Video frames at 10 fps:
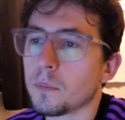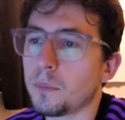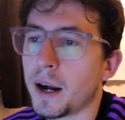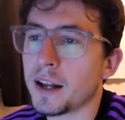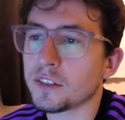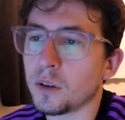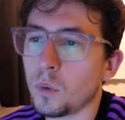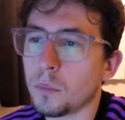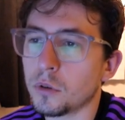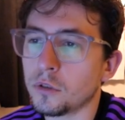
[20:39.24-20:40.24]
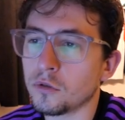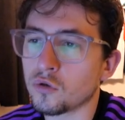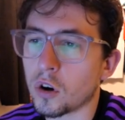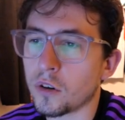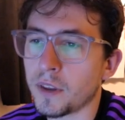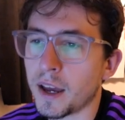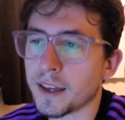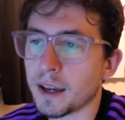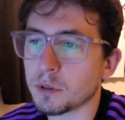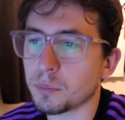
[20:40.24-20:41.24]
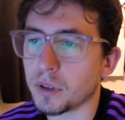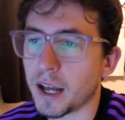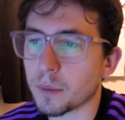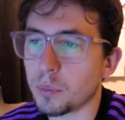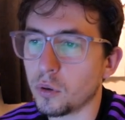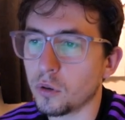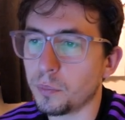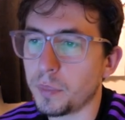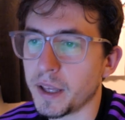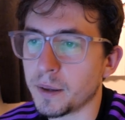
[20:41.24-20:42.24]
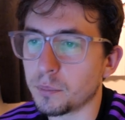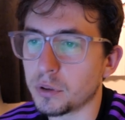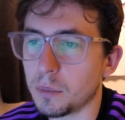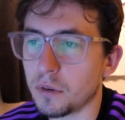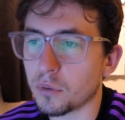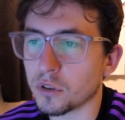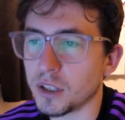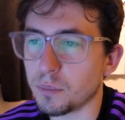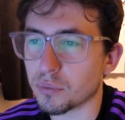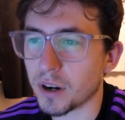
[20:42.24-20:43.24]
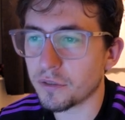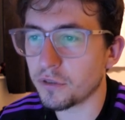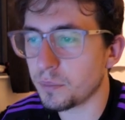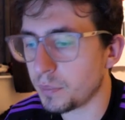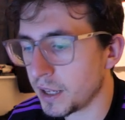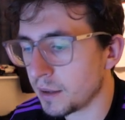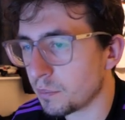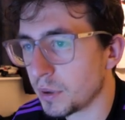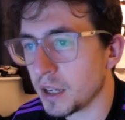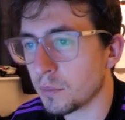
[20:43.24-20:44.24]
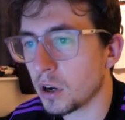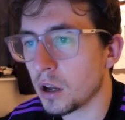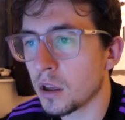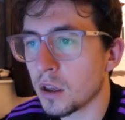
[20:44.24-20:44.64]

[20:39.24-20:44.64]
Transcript: Barnsley and Wimbledon drawing their games. Blackpool beating Plymouth. We're going to see Bradford beating Peterborough.